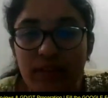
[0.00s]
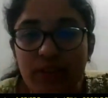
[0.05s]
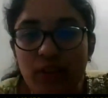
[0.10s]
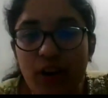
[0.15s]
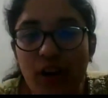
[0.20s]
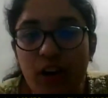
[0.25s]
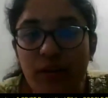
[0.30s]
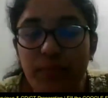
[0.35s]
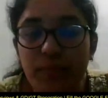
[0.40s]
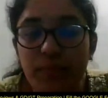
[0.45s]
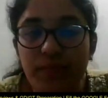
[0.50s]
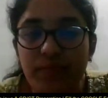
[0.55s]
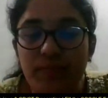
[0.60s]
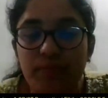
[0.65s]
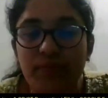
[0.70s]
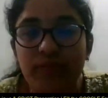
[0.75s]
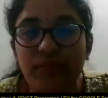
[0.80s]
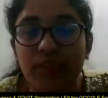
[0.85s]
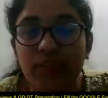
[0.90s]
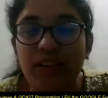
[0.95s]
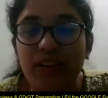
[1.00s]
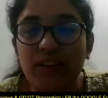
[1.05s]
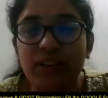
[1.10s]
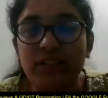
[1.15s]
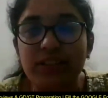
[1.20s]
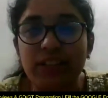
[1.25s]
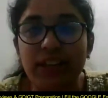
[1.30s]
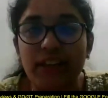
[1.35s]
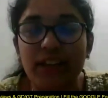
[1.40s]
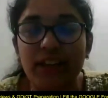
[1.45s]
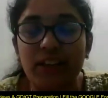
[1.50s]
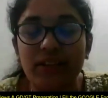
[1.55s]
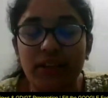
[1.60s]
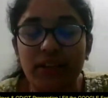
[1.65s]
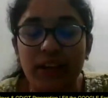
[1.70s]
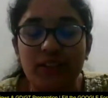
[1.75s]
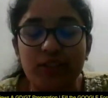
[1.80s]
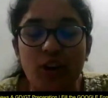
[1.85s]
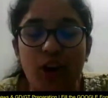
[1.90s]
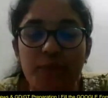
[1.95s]
job
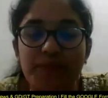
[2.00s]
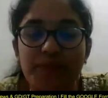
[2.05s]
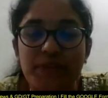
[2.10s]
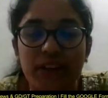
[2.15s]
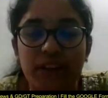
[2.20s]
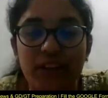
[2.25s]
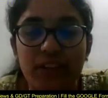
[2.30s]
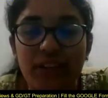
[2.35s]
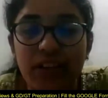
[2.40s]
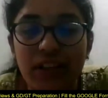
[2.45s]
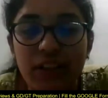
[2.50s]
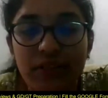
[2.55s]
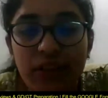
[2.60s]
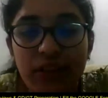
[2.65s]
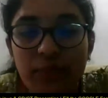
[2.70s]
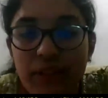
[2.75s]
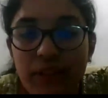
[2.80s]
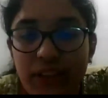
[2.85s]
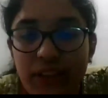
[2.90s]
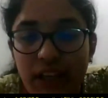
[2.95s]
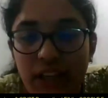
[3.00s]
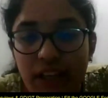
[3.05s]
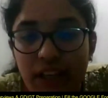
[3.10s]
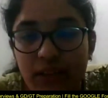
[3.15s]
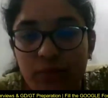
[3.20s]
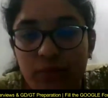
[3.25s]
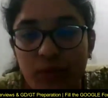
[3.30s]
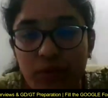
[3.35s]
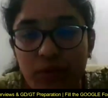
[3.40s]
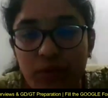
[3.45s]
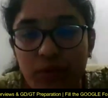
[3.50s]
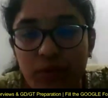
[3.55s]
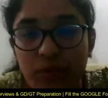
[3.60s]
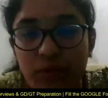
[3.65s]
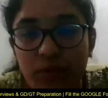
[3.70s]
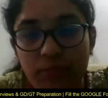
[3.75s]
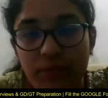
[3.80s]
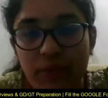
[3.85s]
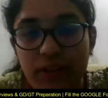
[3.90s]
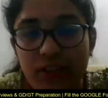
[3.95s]
security will be there in more
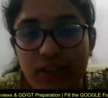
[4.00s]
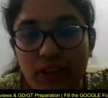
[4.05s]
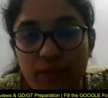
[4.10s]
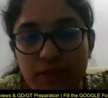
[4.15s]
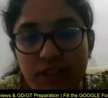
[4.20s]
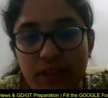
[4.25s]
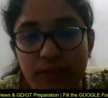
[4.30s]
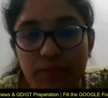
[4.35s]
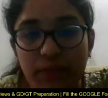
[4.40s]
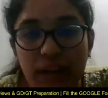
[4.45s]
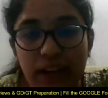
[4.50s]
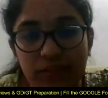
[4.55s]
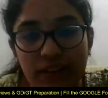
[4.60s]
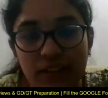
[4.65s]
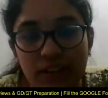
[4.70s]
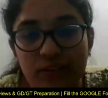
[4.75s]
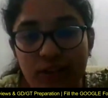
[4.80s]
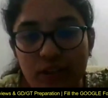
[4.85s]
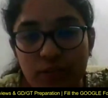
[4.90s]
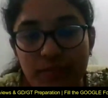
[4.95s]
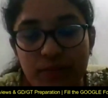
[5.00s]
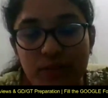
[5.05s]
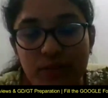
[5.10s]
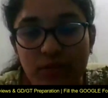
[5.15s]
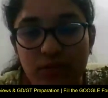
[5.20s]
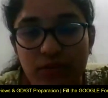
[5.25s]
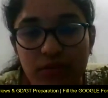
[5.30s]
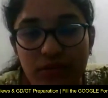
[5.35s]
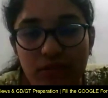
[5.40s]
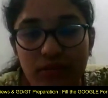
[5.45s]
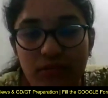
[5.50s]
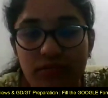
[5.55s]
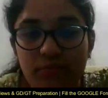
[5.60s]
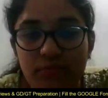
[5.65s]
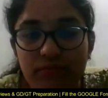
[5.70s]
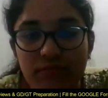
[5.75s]
government jobs than private jobs. So